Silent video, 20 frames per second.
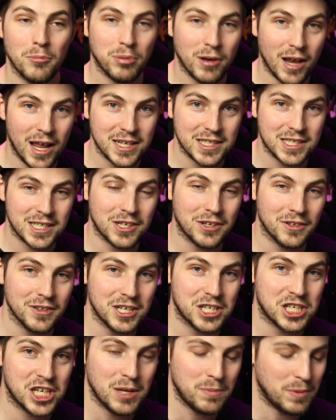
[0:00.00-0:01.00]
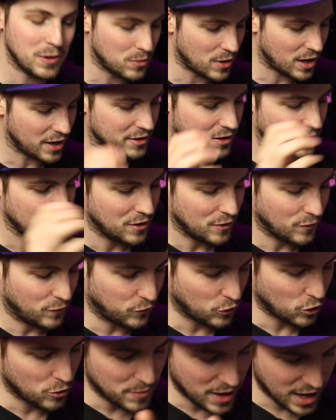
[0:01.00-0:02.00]
plastic on the cheapy one,
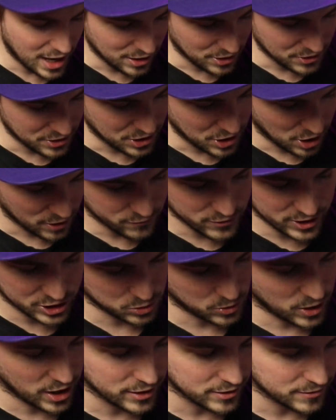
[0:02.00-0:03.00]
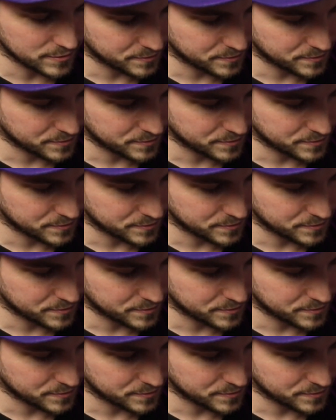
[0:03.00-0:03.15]
full metal on the Novritsch one.